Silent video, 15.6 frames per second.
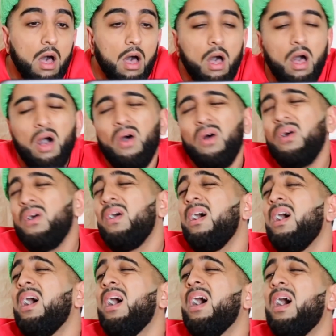Oh,
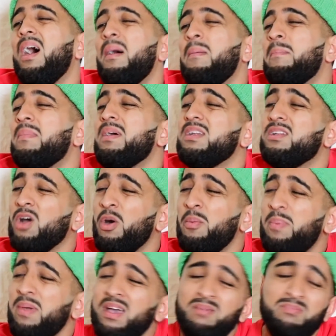um,
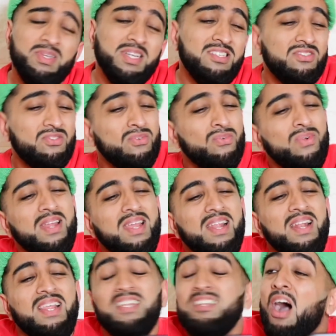Toby, I'm just
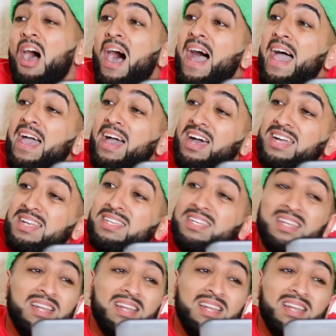really tired.